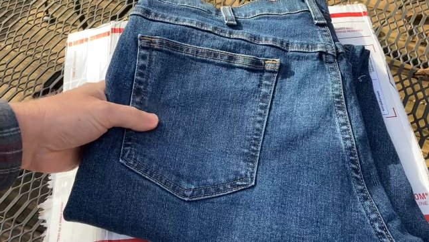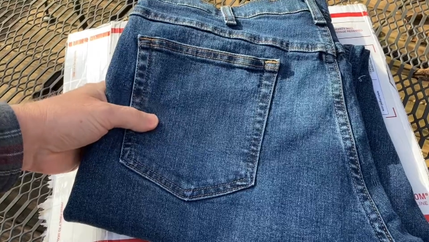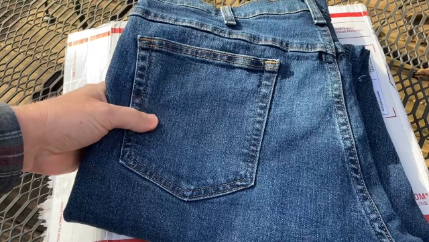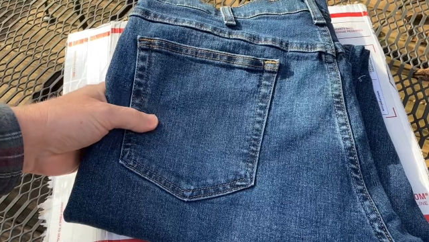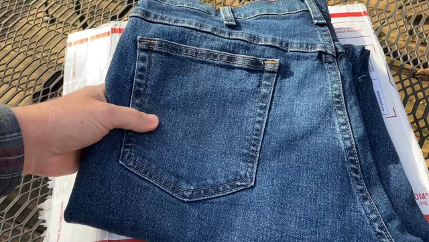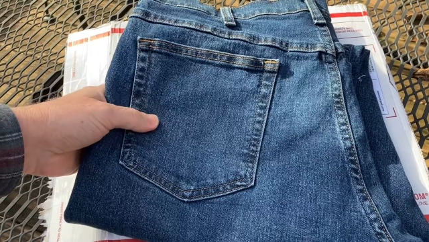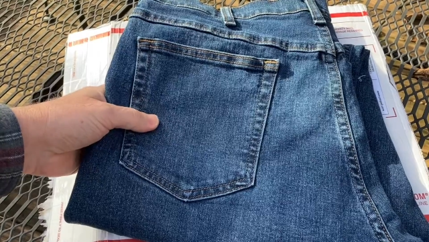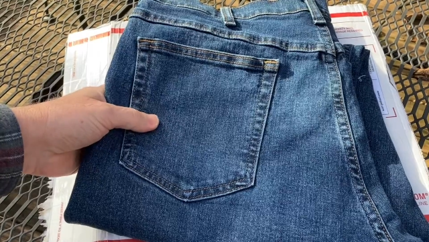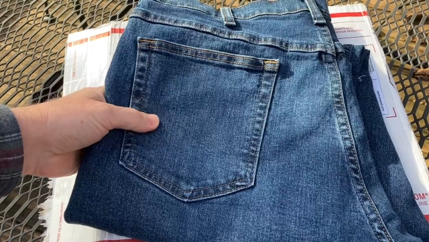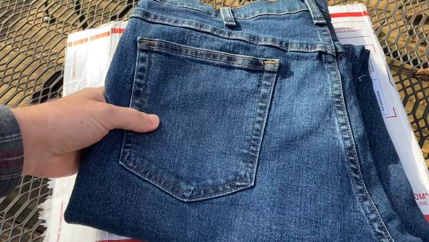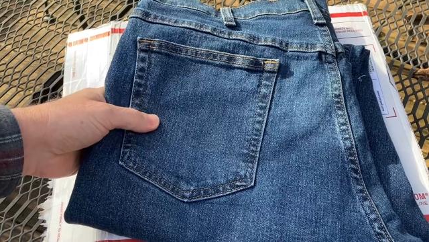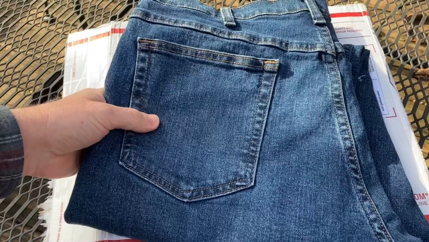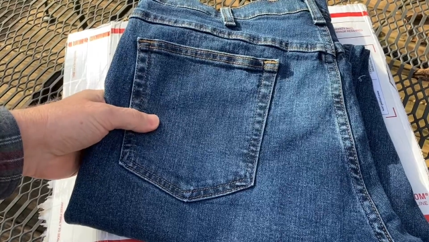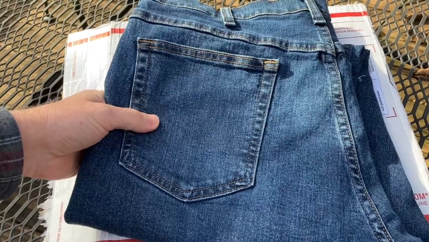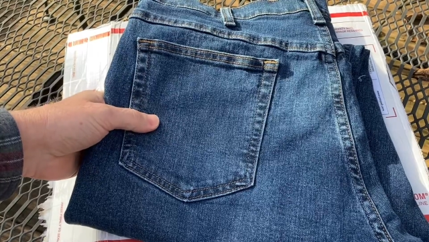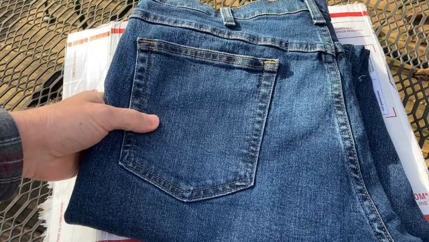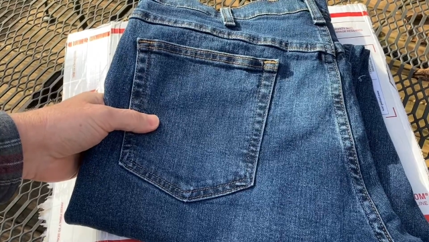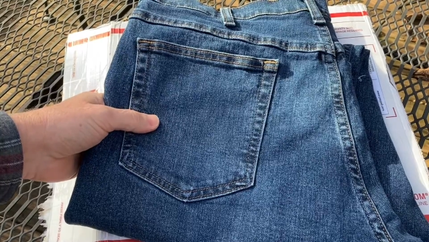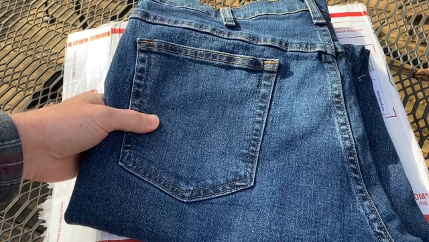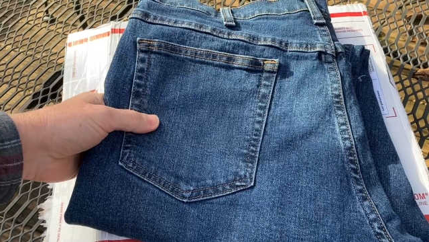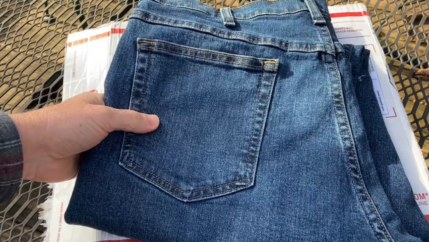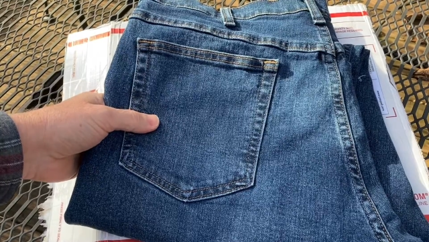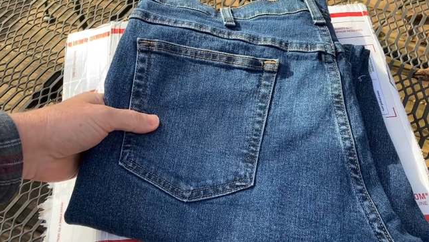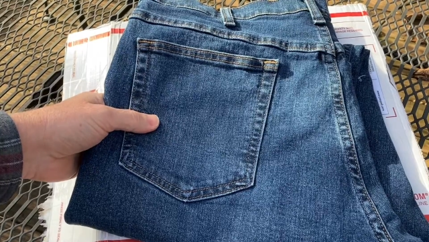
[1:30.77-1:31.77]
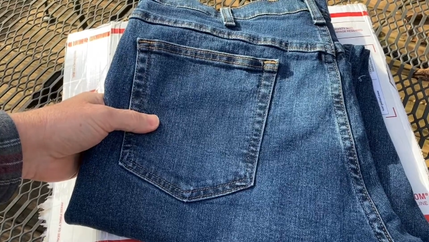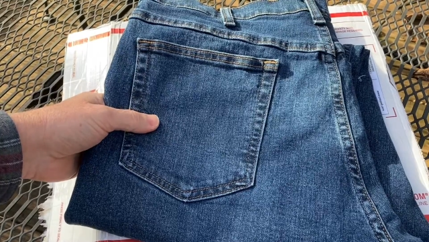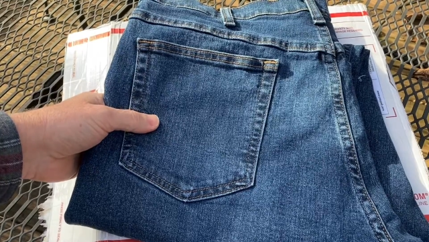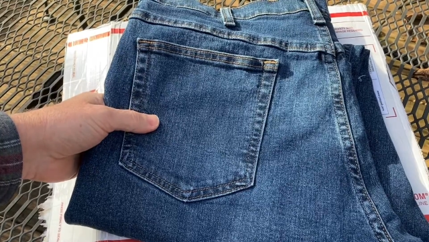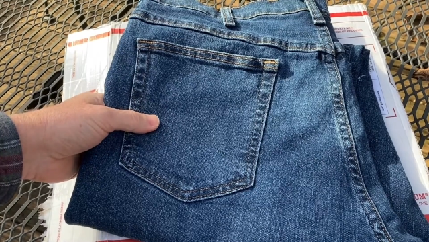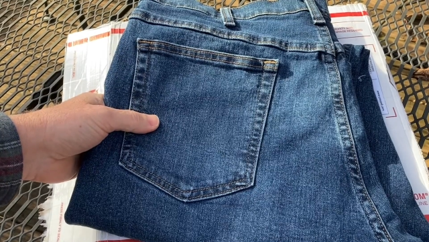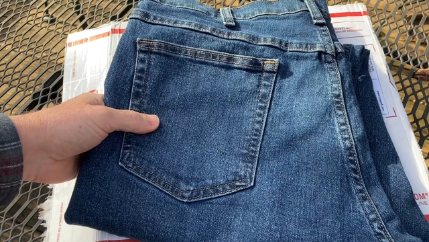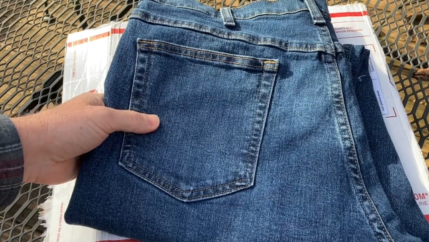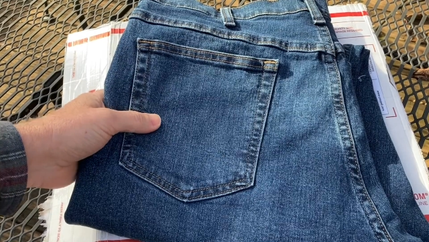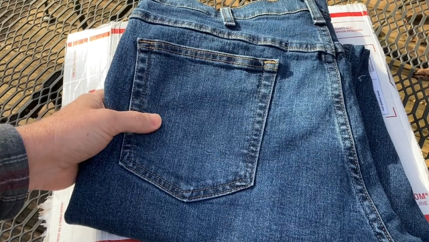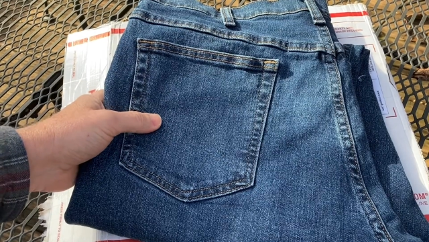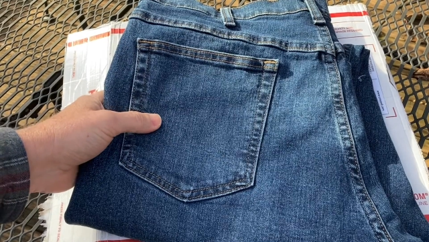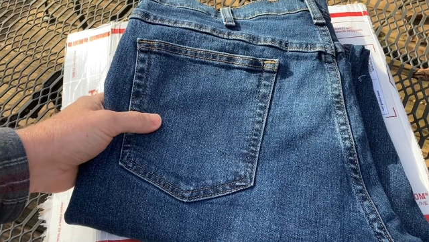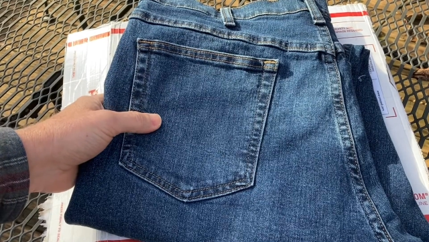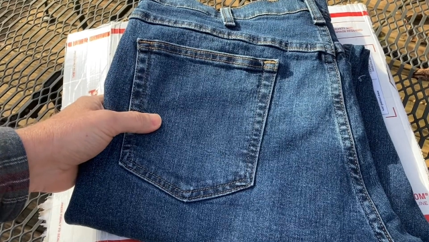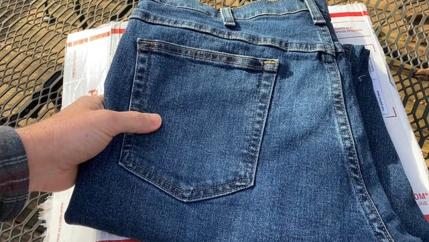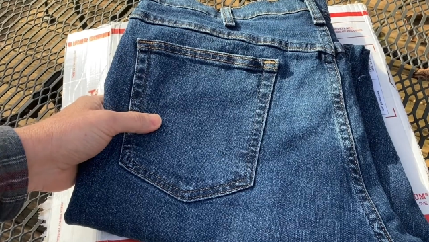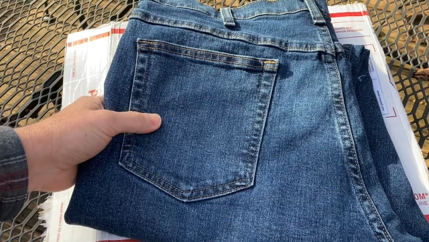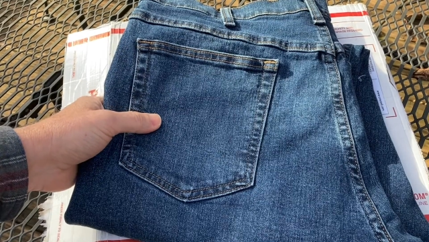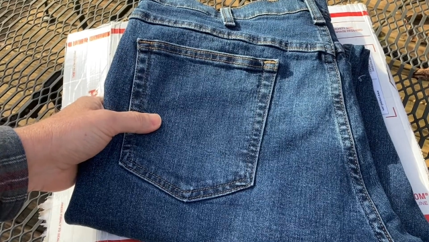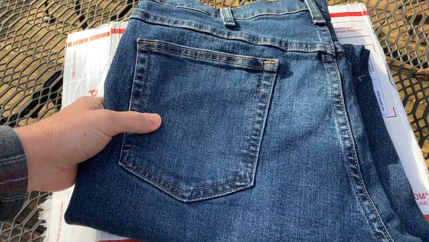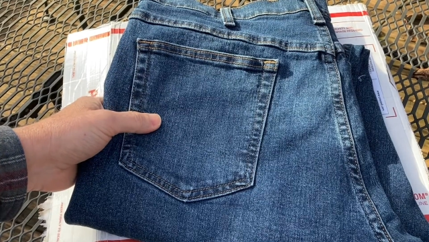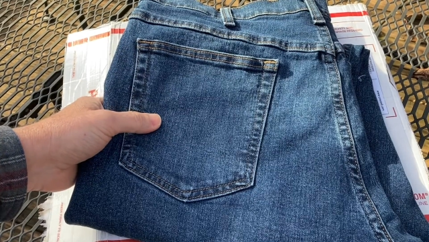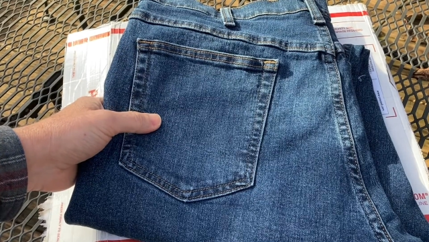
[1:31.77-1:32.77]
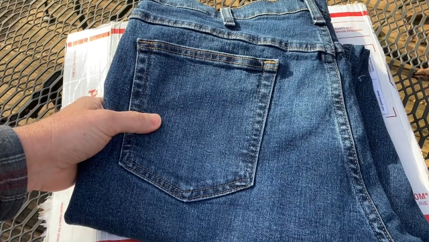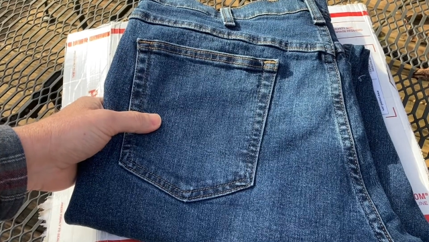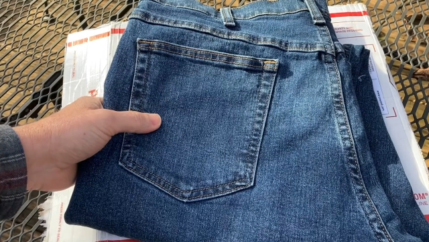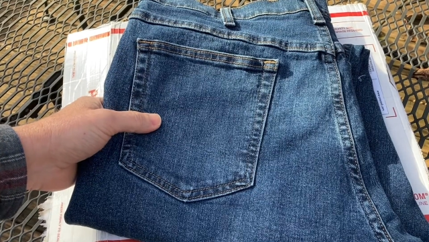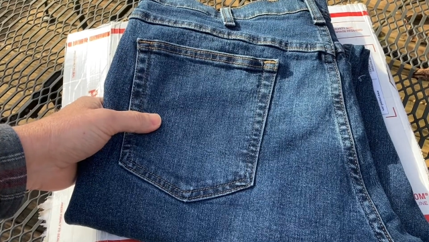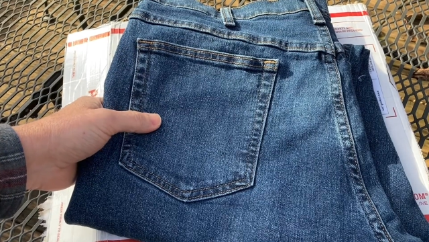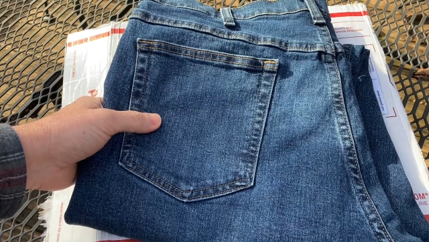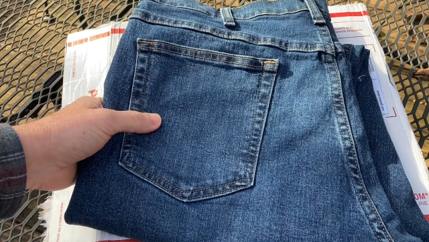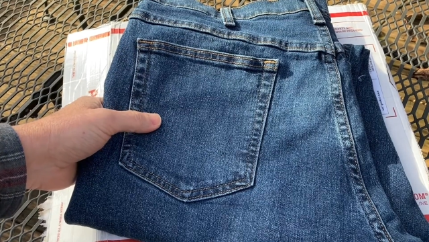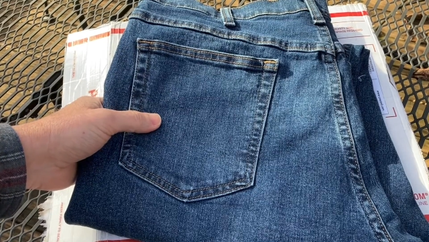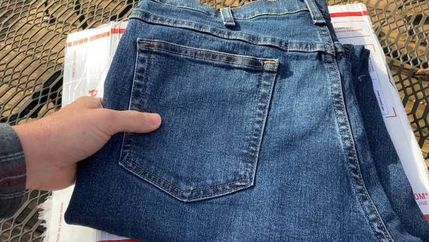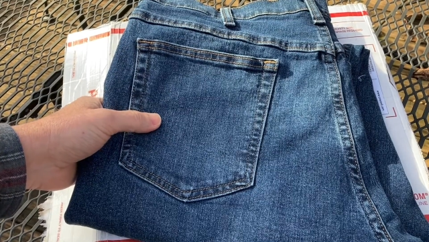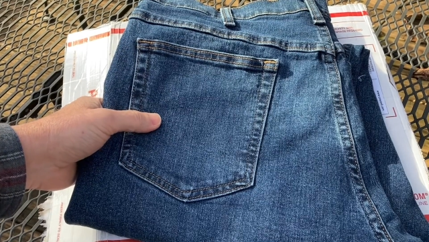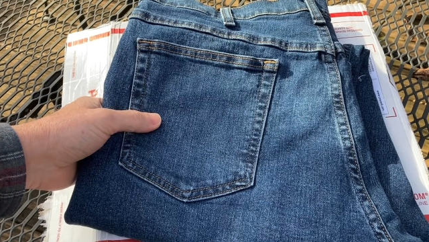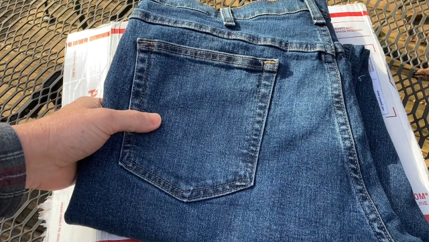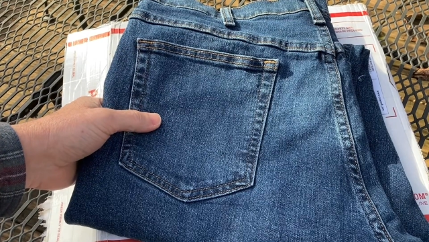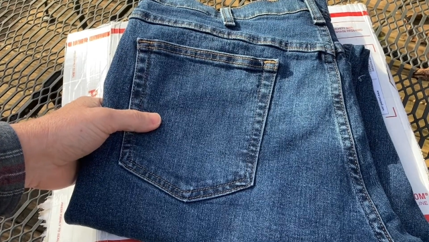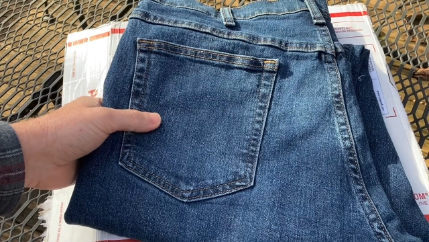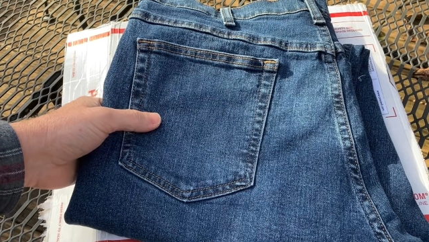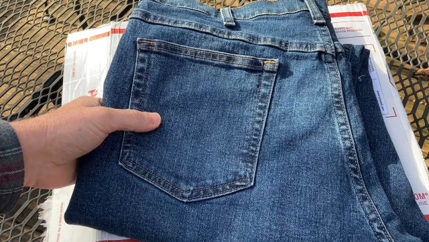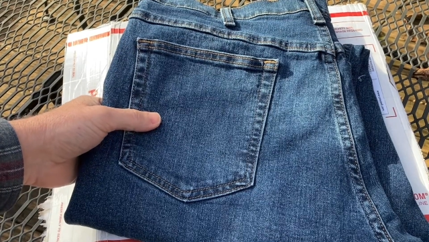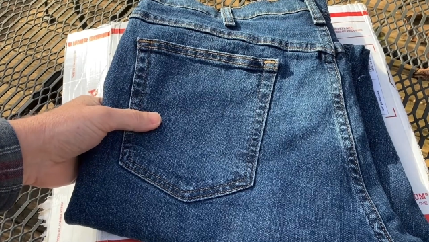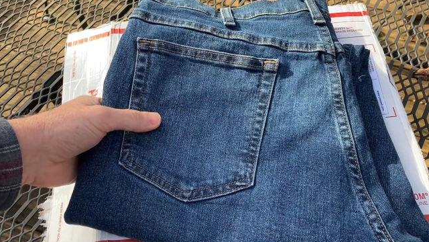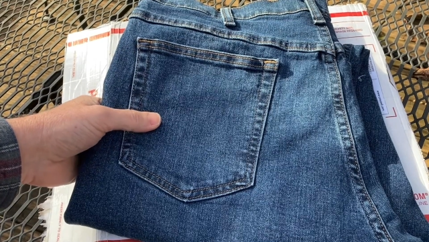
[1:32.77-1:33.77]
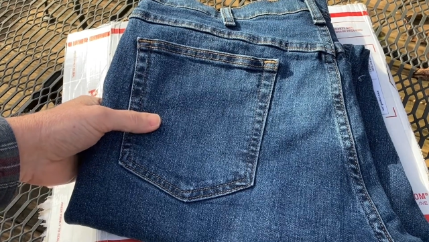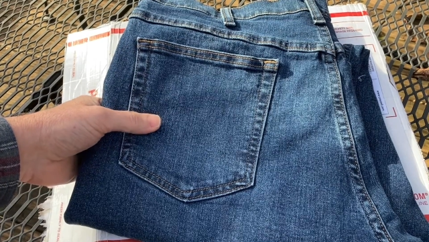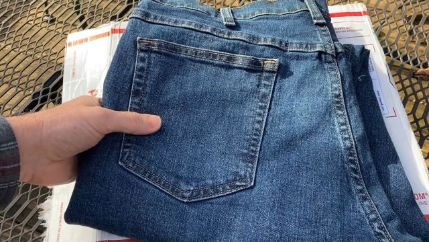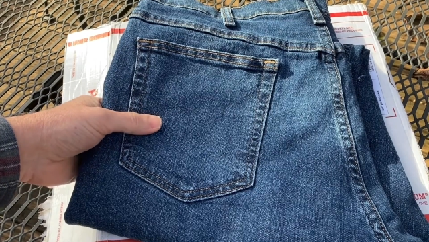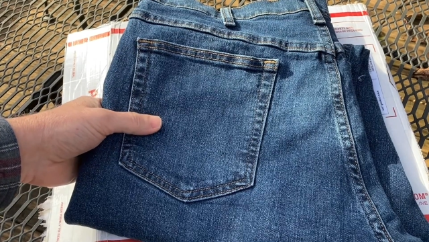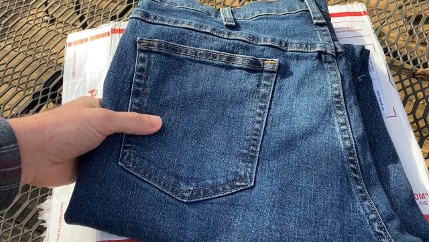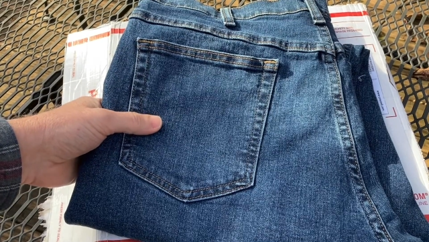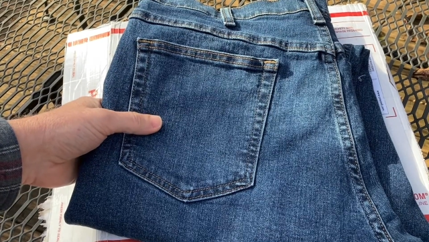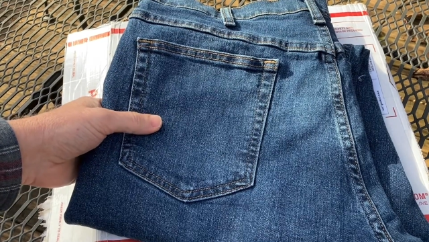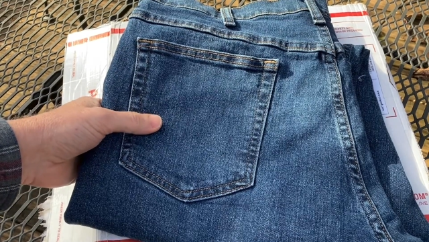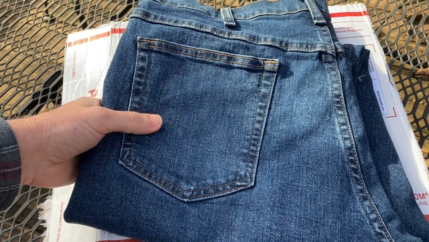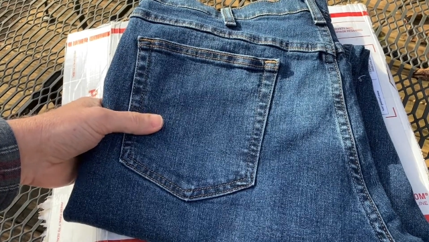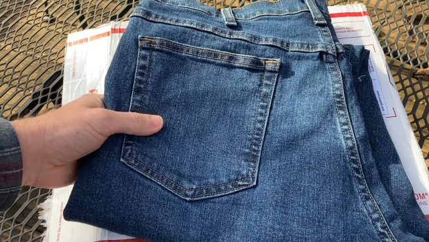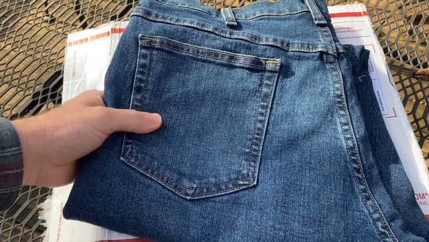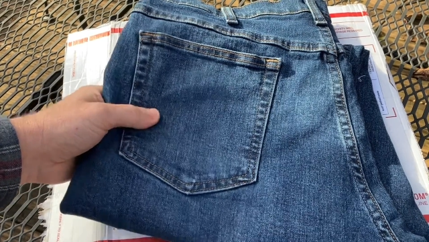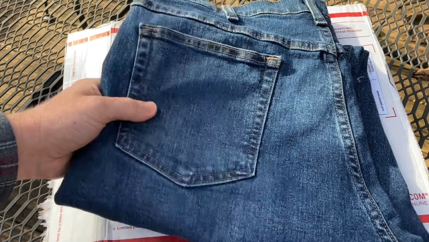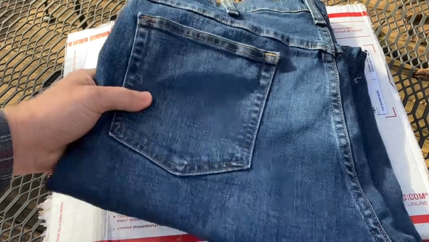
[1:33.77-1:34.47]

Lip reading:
(no speaker visible)